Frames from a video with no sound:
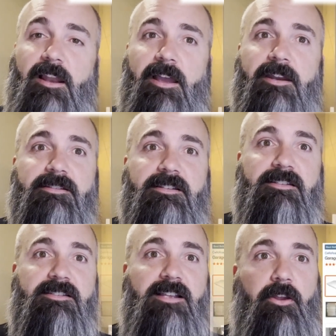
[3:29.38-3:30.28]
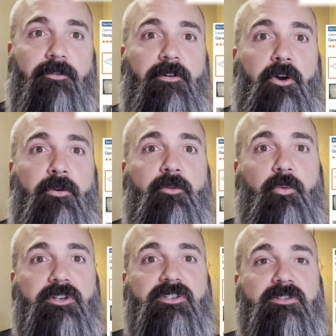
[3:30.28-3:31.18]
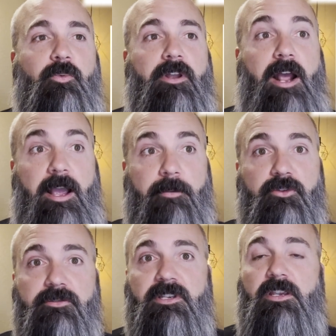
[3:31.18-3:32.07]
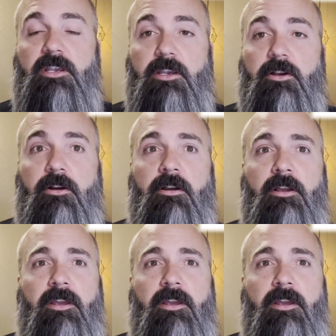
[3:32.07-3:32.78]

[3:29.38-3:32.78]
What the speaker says: line is the Cellofoam, which is what I'm using here.